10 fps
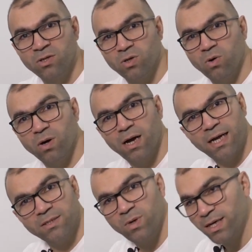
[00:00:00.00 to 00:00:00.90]
So
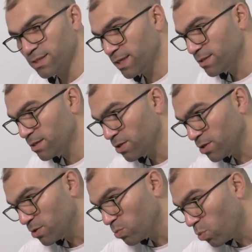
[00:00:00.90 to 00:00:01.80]
as what I said,
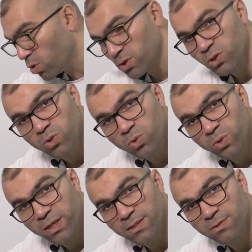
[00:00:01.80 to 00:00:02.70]
you want to
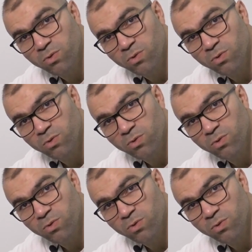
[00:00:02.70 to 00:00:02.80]
do this.